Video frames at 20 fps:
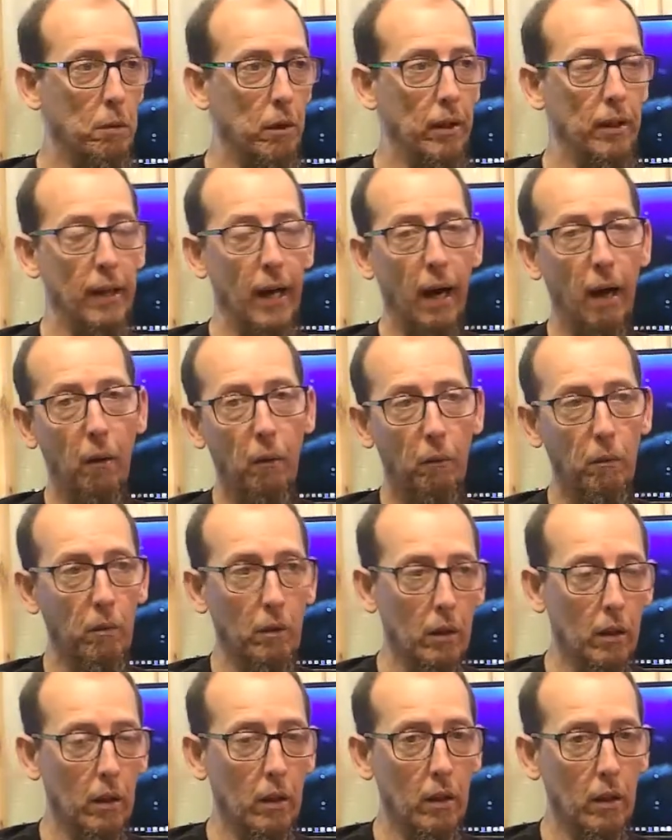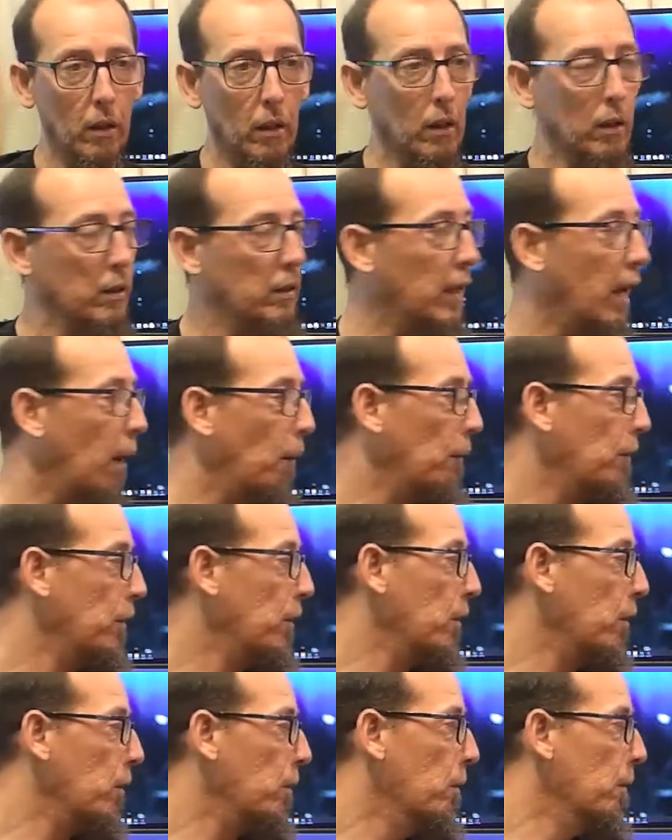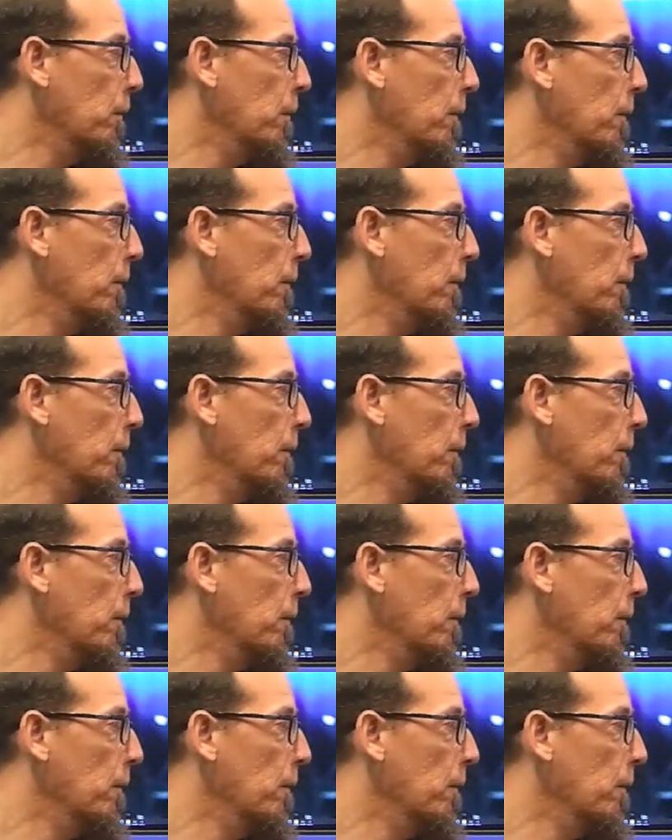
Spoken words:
but now we do.